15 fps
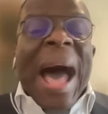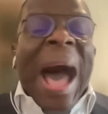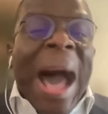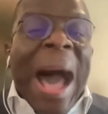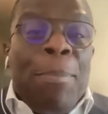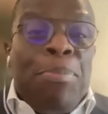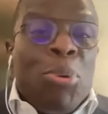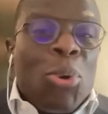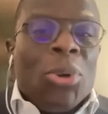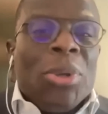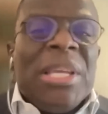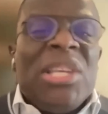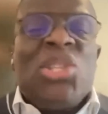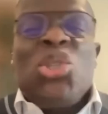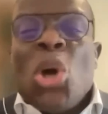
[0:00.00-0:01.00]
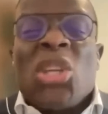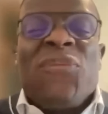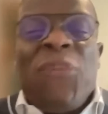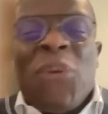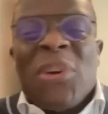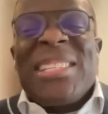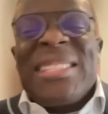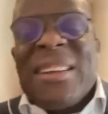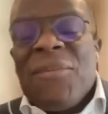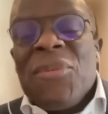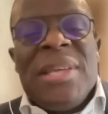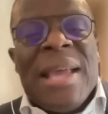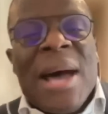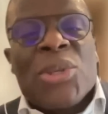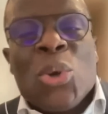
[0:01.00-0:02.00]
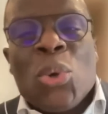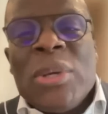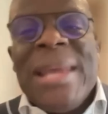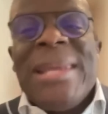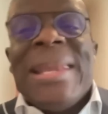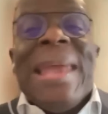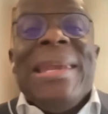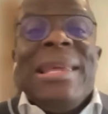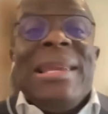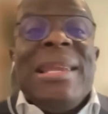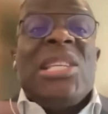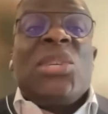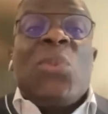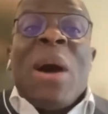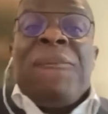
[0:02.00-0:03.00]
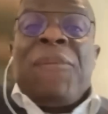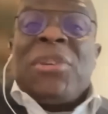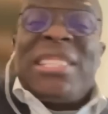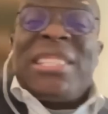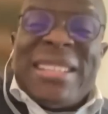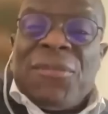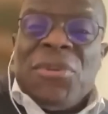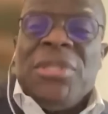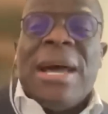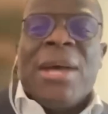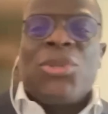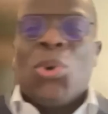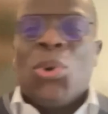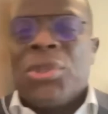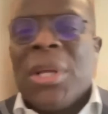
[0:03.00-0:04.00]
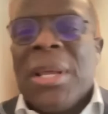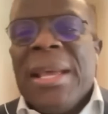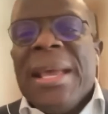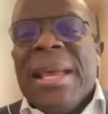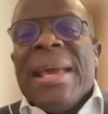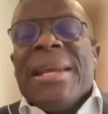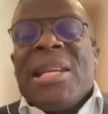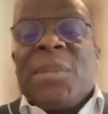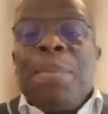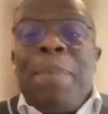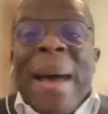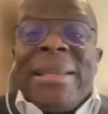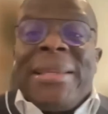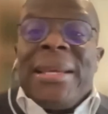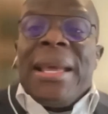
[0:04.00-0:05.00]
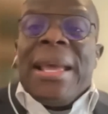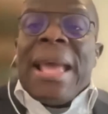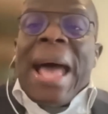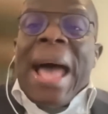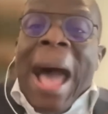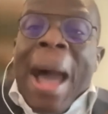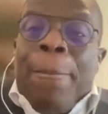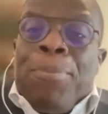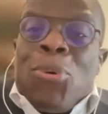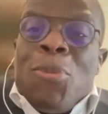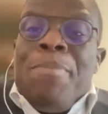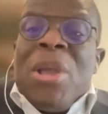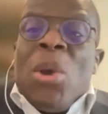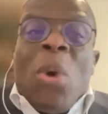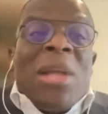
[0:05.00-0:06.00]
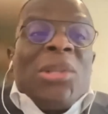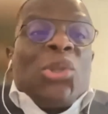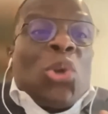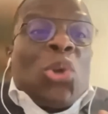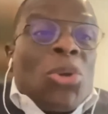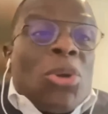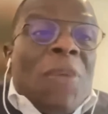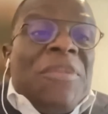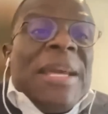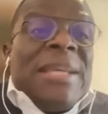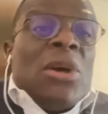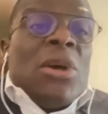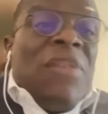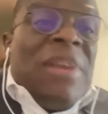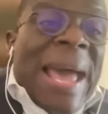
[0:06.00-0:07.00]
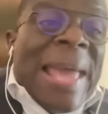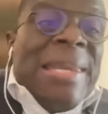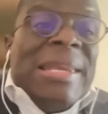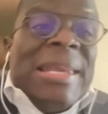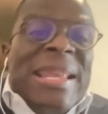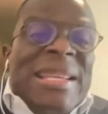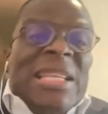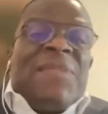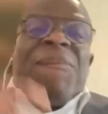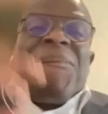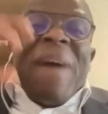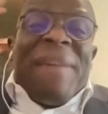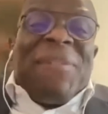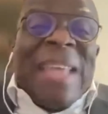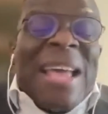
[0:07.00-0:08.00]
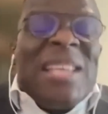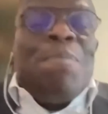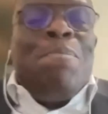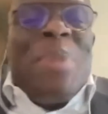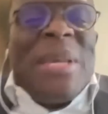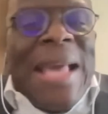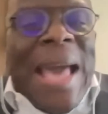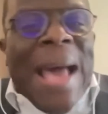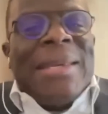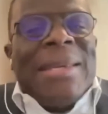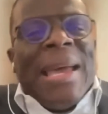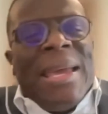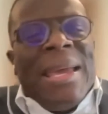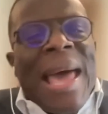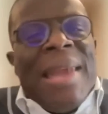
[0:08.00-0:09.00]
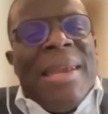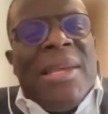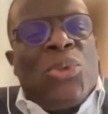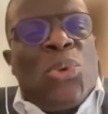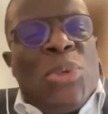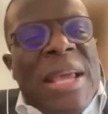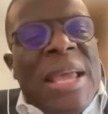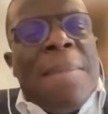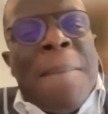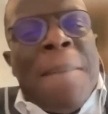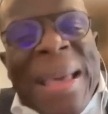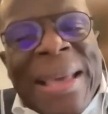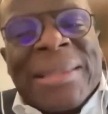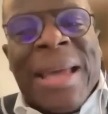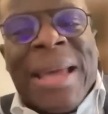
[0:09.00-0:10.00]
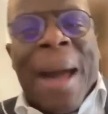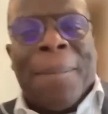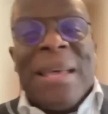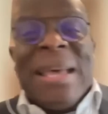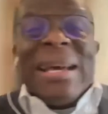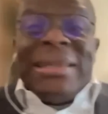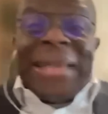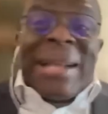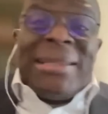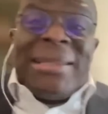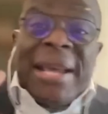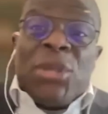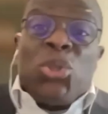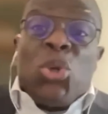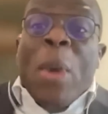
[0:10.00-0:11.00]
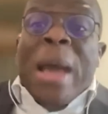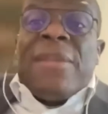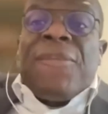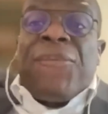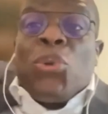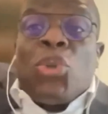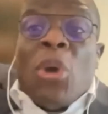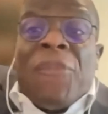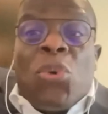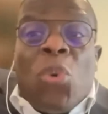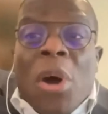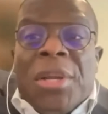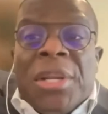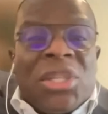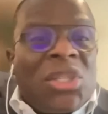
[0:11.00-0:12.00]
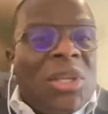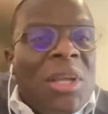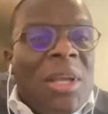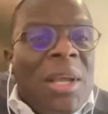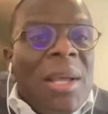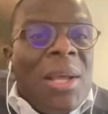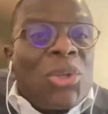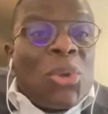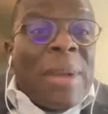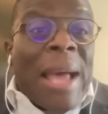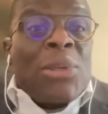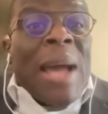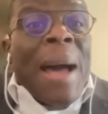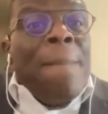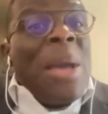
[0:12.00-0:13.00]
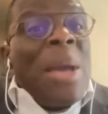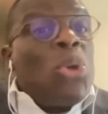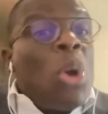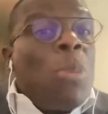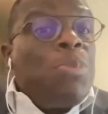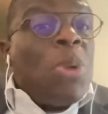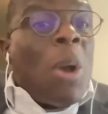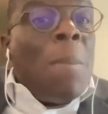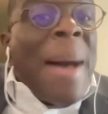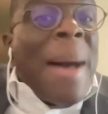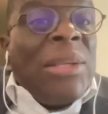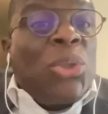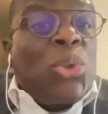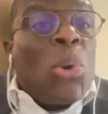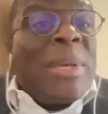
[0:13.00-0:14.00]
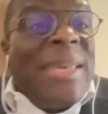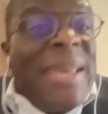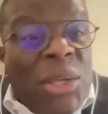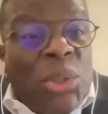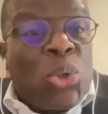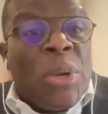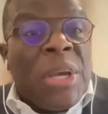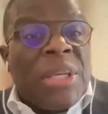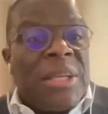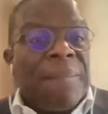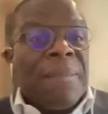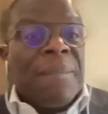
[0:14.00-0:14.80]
Apple is just 47 years old. Eli Lilly is 147 years old. Despite Apple being 1/3 of the age of Eli Lilly, it is 5 times bigger than Eli Lilly today in market cap. That tells you where the future of the world is, so that you can make up your mind to key into it.